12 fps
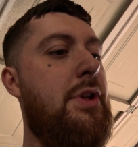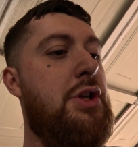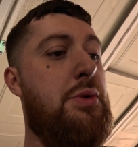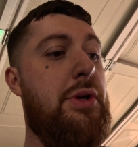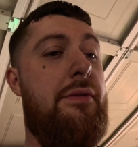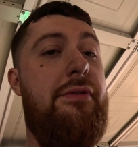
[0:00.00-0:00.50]

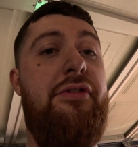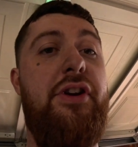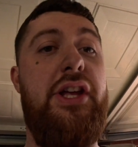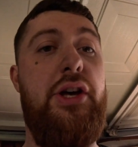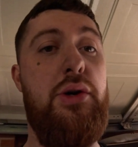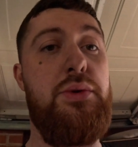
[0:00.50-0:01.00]
So we got the 3
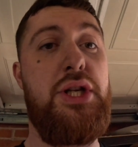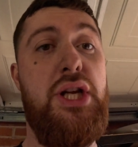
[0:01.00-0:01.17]
of those,